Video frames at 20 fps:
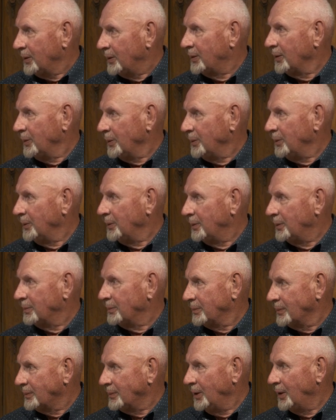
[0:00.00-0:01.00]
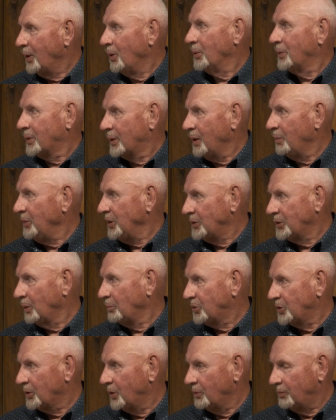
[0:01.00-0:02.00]
to, you know, give me
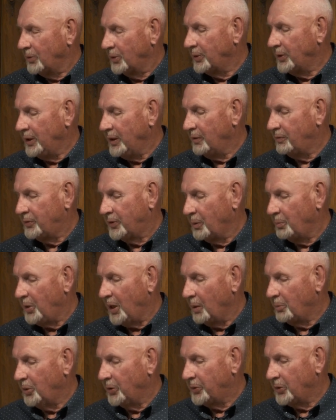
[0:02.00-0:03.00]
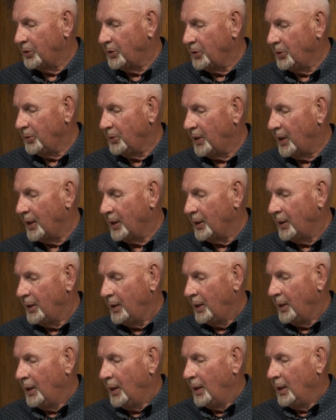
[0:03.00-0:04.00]
some sort of a leave to be able to do that.
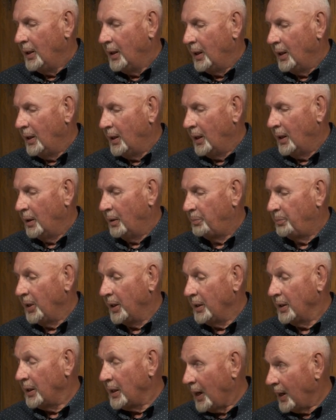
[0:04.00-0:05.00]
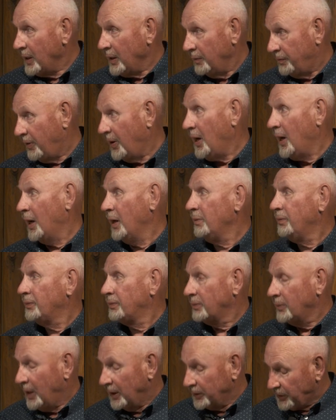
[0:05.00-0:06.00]
Uh, but in 95,
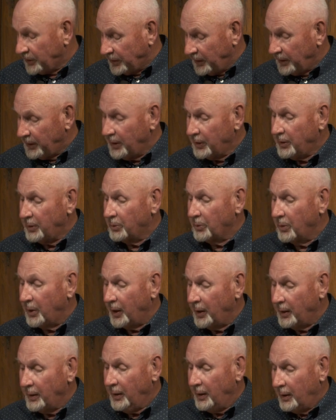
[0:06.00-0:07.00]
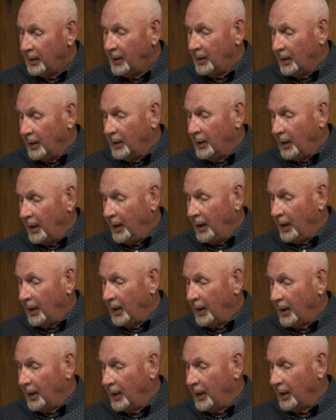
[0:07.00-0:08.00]
Leslie didn't run,
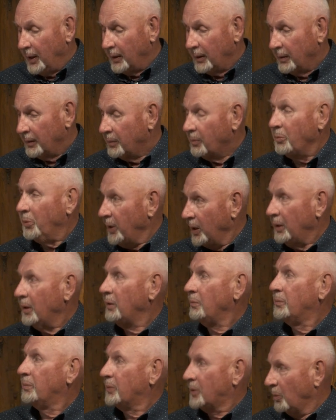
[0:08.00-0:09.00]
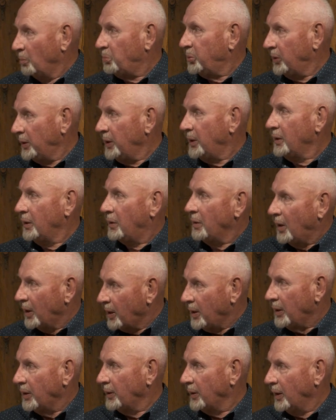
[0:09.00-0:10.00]
and we had completed
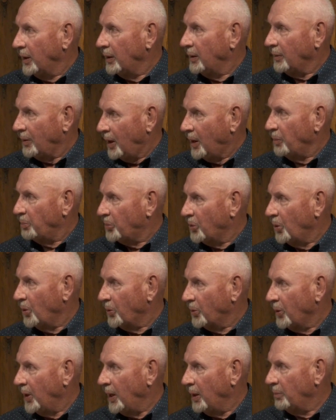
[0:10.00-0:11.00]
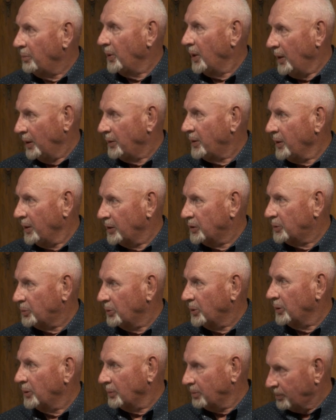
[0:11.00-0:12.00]
our, uh, our program, and things
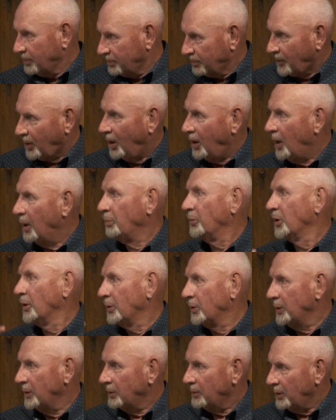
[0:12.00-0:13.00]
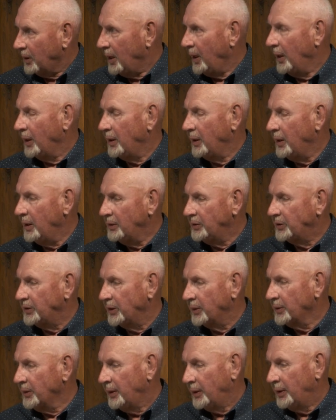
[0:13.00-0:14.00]
were calmer and, and
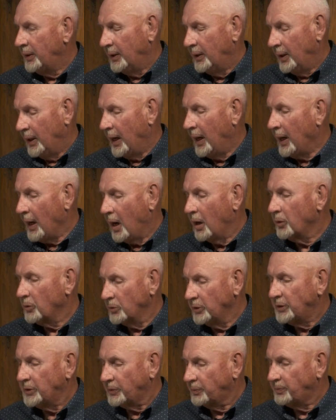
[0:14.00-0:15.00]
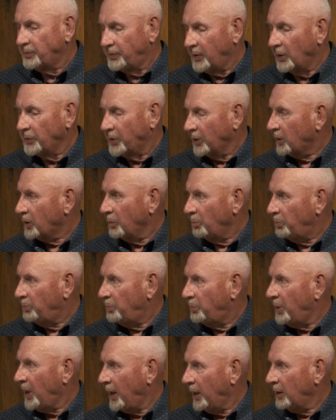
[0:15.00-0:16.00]
easier. And I always felt a,
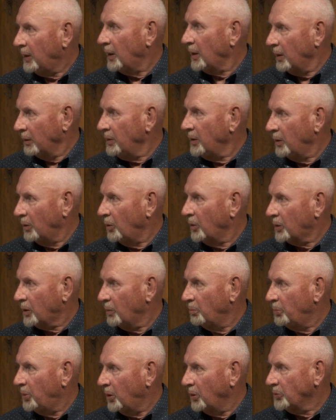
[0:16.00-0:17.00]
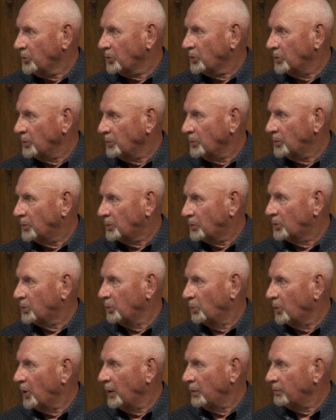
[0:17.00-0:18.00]
compa- you know, a compulsion to
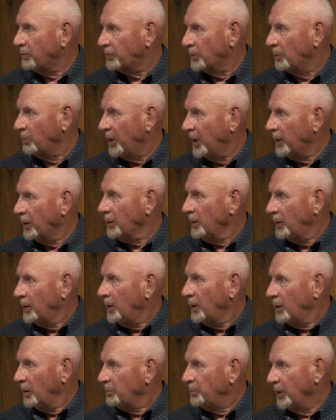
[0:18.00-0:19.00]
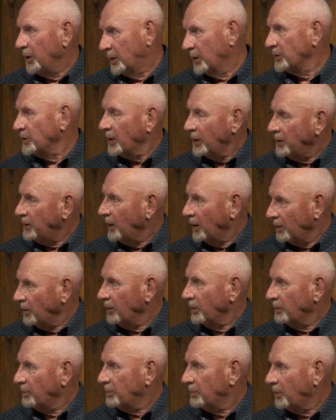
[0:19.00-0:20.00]
run for mayor, because I'd done
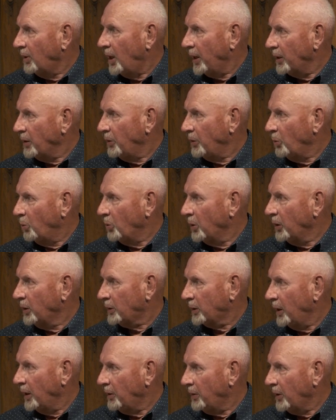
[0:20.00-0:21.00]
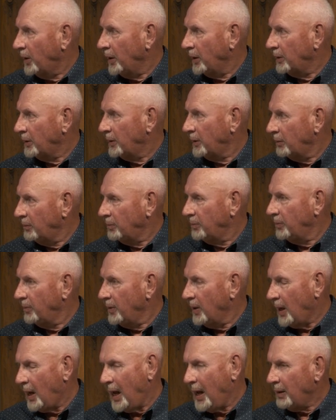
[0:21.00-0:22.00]
a lot of the work, and I thought
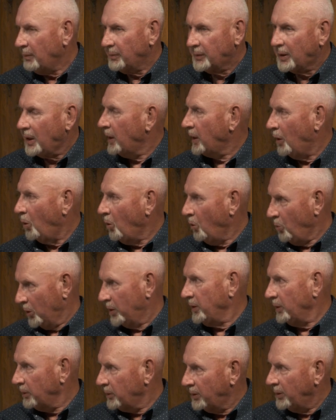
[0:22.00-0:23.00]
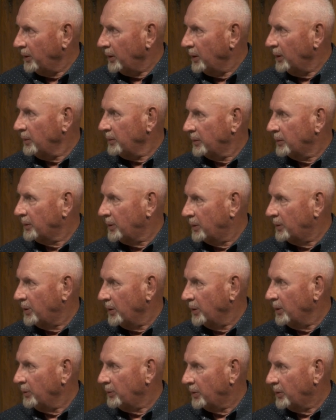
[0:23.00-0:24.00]
ah, I kind of owed it to the,
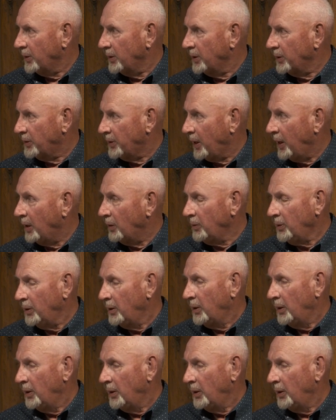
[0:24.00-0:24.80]
to, to the town.